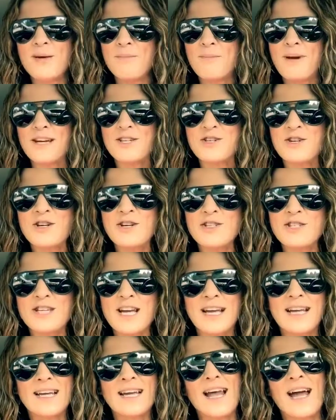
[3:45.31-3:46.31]
Make sure you
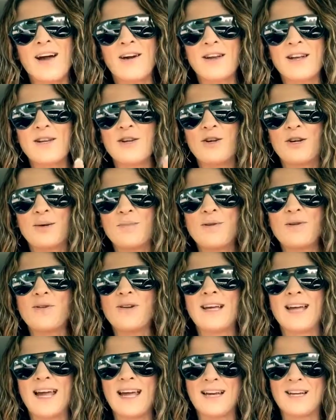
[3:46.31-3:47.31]
check it out and you
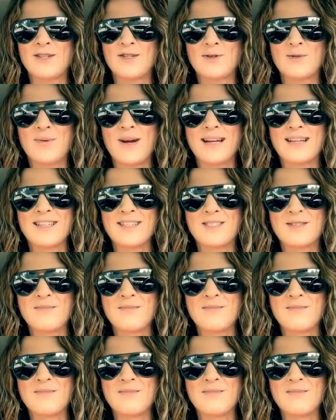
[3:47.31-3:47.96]
communicate it directly